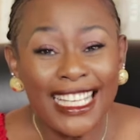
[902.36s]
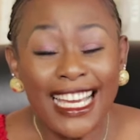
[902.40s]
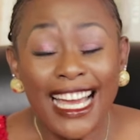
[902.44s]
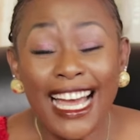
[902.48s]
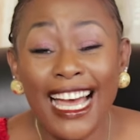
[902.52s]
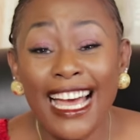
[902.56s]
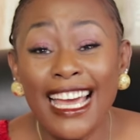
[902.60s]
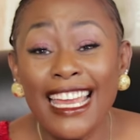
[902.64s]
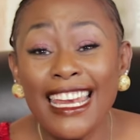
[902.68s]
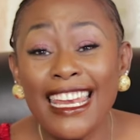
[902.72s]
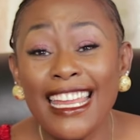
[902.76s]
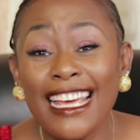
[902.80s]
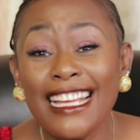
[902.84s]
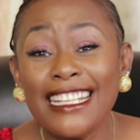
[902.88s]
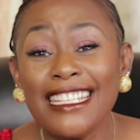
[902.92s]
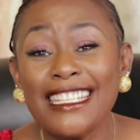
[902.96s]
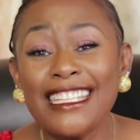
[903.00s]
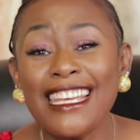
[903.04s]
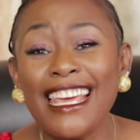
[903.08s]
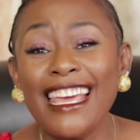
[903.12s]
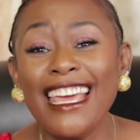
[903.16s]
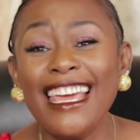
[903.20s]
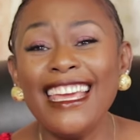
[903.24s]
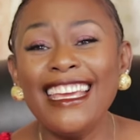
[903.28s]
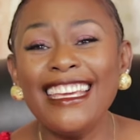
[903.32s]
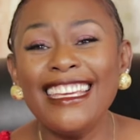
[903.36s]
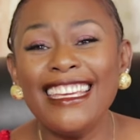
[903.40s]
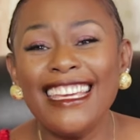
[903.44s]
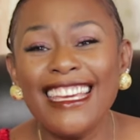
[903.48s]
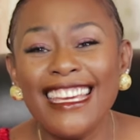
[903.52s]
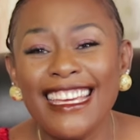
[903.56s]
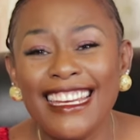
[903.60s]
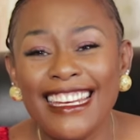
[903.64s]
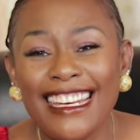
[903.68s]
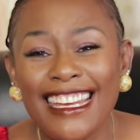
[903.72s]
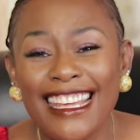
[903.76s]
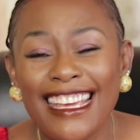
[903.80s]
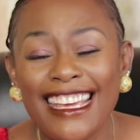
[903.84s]

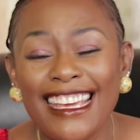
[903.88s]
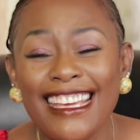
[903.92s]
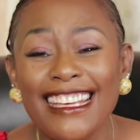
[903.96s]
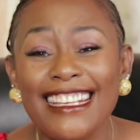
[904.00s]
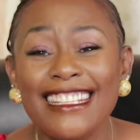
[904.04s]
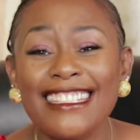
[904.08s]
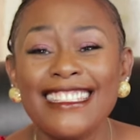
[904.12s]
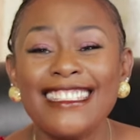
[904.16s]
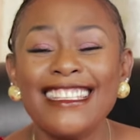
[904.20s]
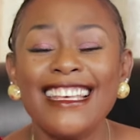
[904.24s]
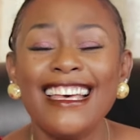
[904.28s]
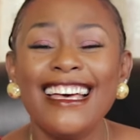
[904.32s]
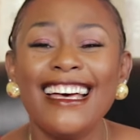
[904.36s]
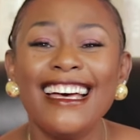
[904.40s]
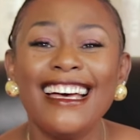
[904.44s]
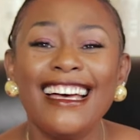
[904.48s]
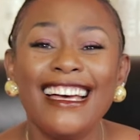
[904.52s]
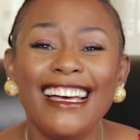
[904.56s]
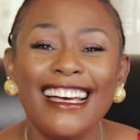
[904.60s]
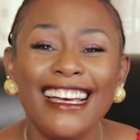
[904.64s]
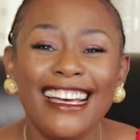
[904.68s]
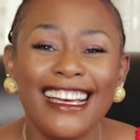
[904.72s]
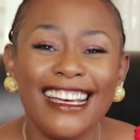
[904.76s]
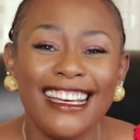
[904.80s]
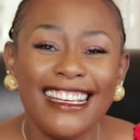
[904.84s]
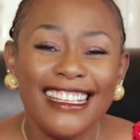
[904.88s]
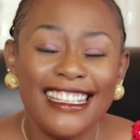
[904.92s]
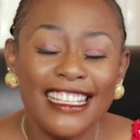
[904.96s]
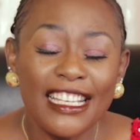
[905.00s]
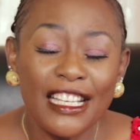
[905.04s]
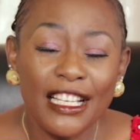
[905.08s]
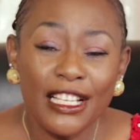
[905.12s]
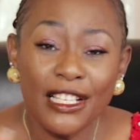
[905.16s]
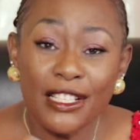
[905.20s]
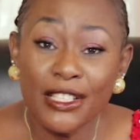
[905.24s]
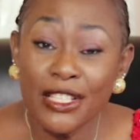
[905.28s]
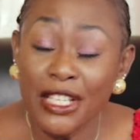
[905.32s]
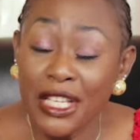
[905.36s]
Anatengeneza
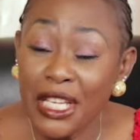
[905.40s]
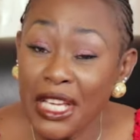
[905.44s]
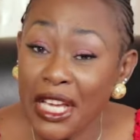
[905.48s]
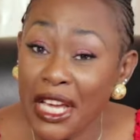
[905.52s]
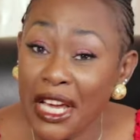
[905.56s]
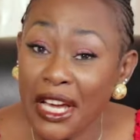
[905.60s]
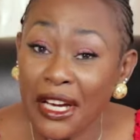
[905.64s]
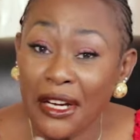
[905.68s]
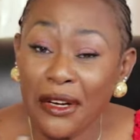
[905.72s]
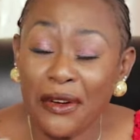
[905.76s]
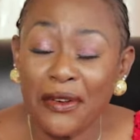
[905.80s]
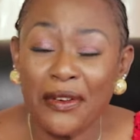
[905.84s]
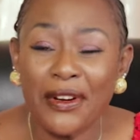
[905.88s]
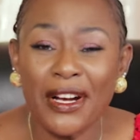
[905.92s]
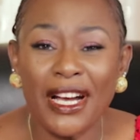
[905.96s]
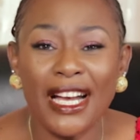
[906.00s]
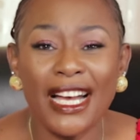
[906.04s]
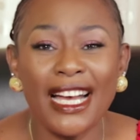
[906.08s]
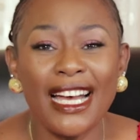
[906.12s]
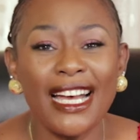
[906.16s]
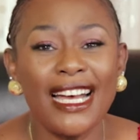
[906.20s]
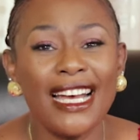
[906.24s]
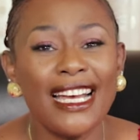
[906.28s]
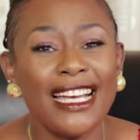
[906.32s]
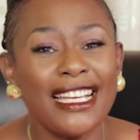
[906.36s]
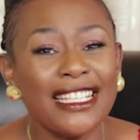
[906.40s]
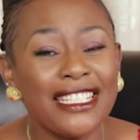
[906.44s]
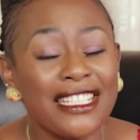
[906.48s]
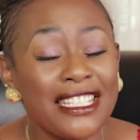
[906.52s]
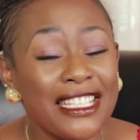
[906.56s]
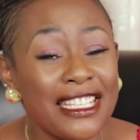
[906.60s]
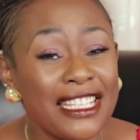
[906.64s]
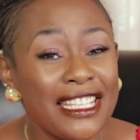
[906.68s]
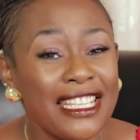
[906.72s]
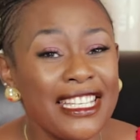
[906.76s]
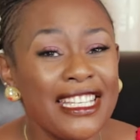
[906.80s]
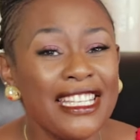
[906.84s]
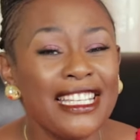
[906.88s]
njia kwa
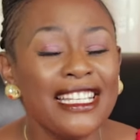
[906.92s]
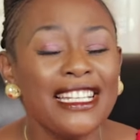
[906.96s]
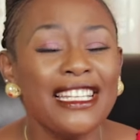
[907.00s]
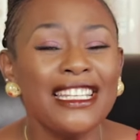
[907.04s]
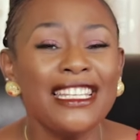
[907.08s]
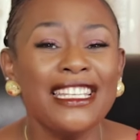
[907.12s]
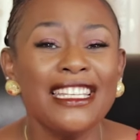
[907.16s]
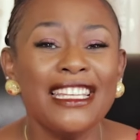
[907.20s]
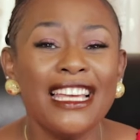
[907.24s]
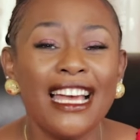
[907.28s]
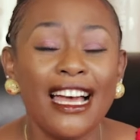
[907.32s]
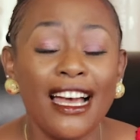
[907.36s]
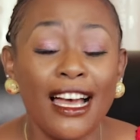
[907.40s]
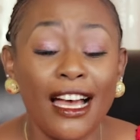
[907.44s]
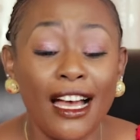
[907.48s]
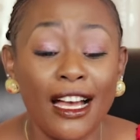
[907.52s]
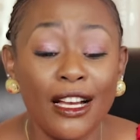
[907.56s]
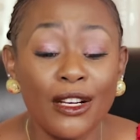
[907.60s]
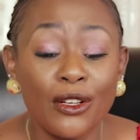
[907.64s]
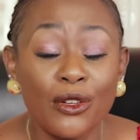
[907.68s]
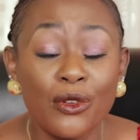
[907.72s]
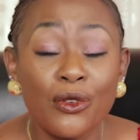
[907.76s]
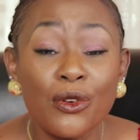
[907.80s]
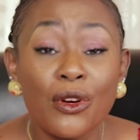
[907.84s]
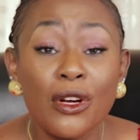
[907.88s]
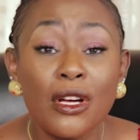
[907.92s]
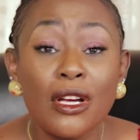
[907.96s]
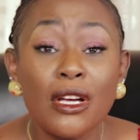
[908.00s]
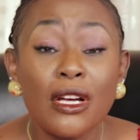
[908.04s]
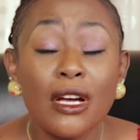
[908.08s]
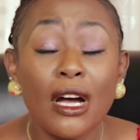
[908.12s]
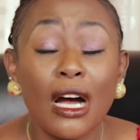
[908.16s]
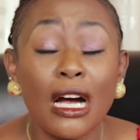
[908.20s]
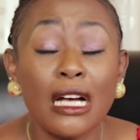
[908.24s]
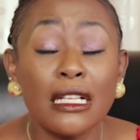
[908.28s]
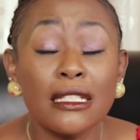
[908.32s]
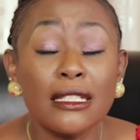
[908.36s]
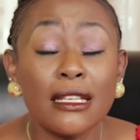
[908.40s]
ajili yangu.
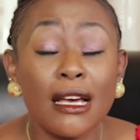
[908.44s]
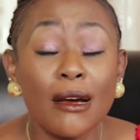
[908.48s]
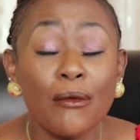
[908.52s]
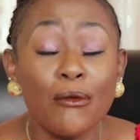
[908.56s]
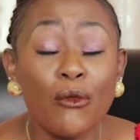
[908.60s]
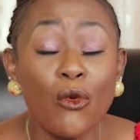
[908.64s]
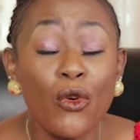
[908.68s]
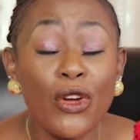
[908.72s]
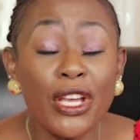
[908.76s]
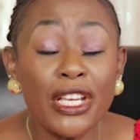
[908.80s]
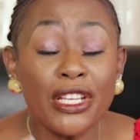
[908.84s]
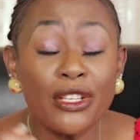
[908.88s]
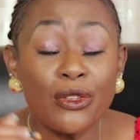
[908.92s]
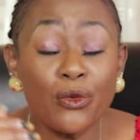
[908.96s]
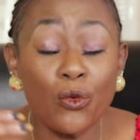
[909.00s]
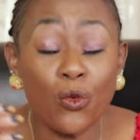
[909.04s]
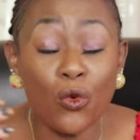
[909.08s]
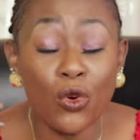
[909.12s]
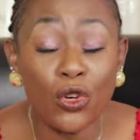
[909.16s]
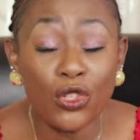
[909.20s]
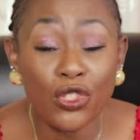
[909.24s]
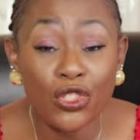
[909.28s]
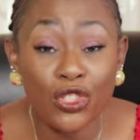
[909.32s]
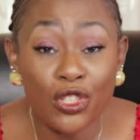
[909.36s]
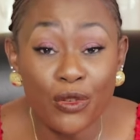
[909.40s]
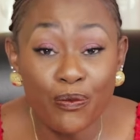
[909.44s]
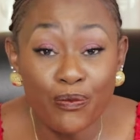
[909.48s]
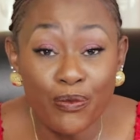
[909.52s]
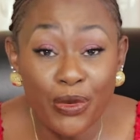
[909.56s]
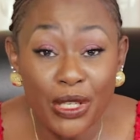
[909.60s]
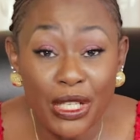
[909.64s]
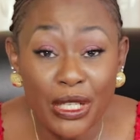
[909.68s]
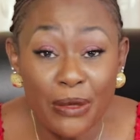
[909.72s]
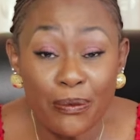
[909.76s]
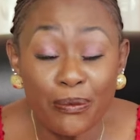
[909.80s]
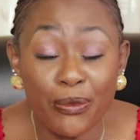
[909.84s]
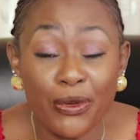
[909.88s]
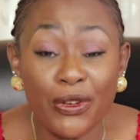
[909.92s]
As I'm
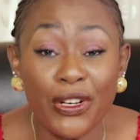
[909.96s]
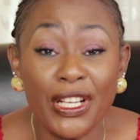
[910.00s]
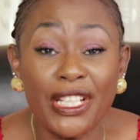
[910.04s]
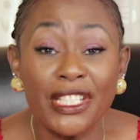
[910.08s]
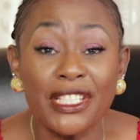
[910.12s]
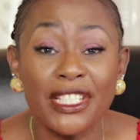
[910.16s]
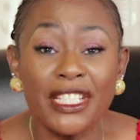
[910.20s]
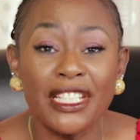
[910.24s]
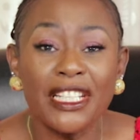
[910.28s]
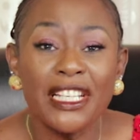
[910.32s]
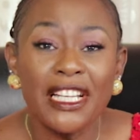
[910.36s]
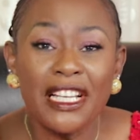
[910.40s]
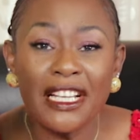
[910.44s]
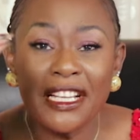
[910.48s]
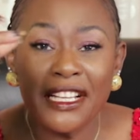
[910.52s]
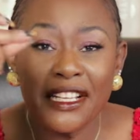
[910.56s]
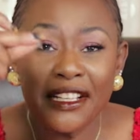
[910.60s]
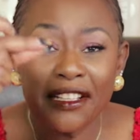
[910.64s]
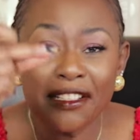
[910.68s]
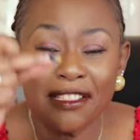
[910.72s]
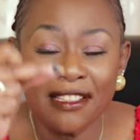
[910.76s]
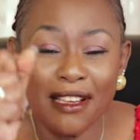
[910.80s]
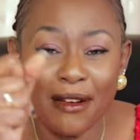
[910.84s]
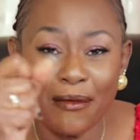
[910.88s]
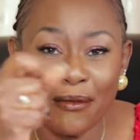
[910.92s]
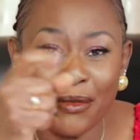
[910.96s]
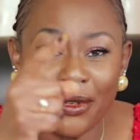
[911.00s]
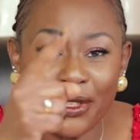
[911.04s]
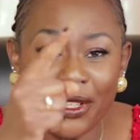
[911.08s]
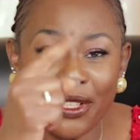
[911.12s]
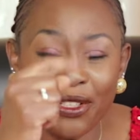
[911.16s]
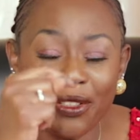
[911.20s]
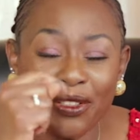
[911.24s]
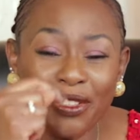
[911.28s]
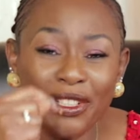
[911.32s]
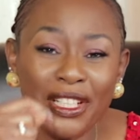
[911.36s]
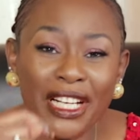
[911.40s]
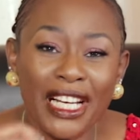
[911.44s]
worshiping, praising,
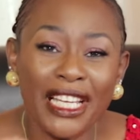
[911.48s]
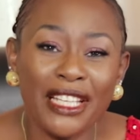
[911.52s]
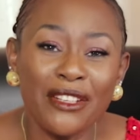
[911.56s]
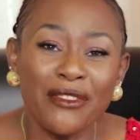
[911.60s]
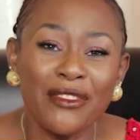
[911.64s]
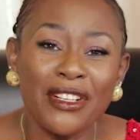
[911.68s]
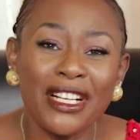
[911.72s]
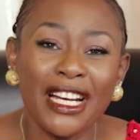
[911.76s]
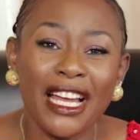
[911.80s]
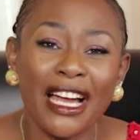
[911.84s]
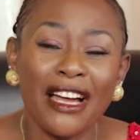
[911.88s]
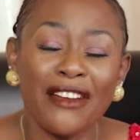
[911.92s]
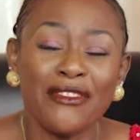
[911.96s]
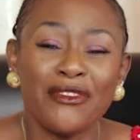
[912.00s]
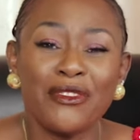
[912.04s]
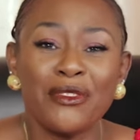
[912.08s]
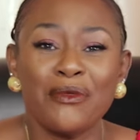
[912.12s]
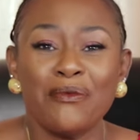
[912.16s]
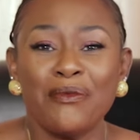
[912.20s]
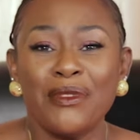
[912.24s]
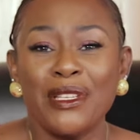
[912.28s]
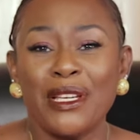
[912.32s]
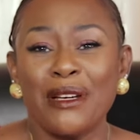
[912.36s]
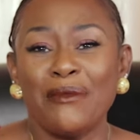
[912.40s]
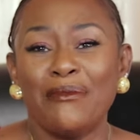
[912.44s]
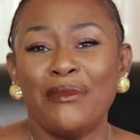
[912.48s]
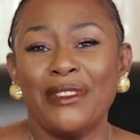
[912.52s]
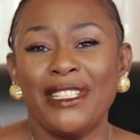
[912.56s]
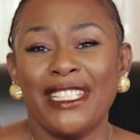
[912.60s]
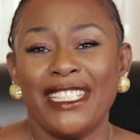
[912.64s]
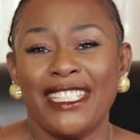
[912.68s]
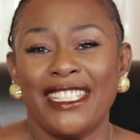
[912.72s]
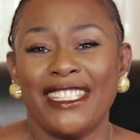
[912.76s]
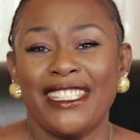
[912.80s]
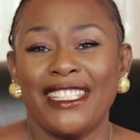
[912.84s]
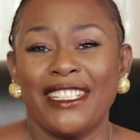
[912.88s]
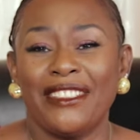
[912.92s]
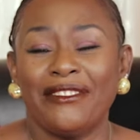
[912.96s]
somebody online will have to be a
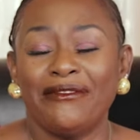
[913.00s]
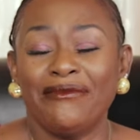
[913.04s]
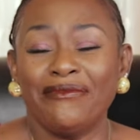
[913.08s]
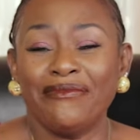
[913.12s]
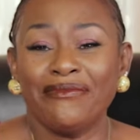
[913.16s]
blessing.